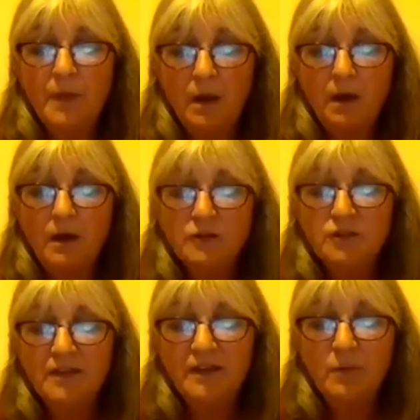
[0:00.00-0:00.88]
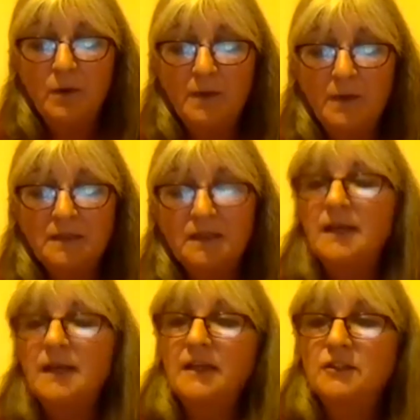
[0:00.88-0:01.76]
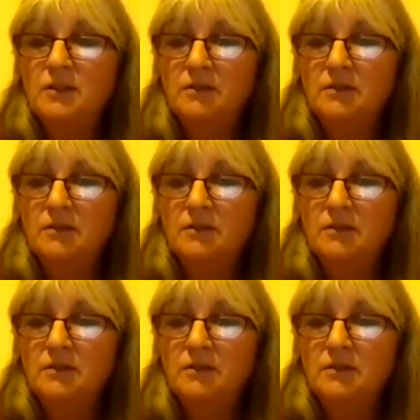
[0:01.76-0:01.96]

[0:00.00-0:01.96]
last year, when we had the election